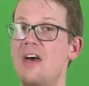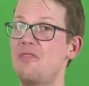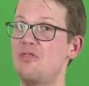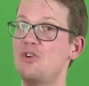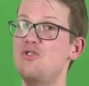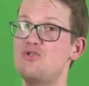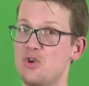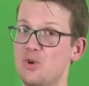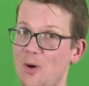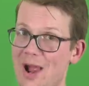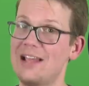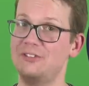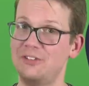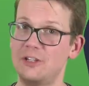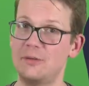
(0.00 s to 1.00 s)
that the
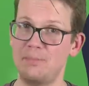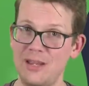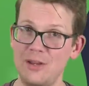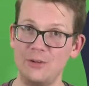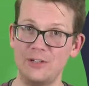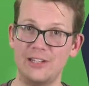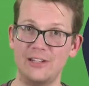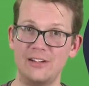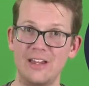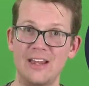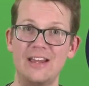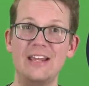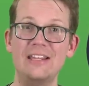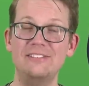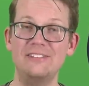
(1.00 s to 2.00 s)
Jurassic period
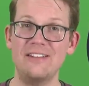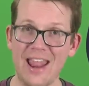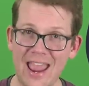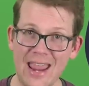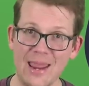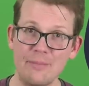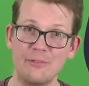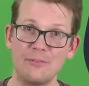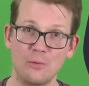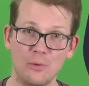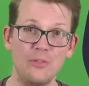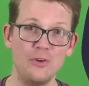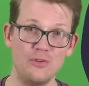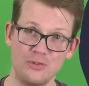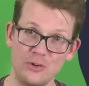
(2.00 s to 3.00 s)
is named for
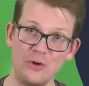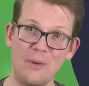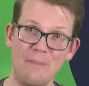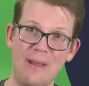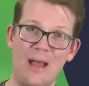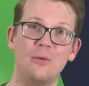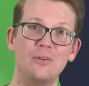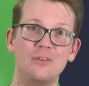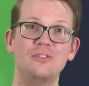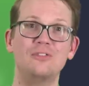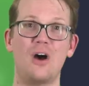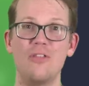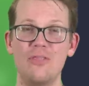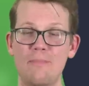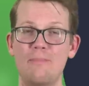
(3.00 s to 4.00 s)
the Jura Mountains
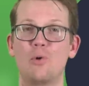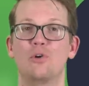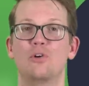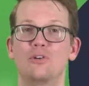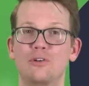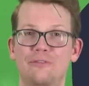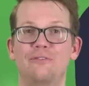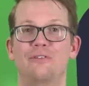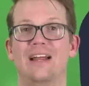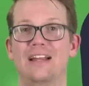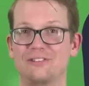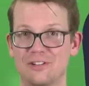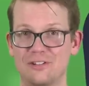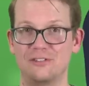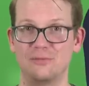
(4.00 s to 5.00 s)
on the border of France and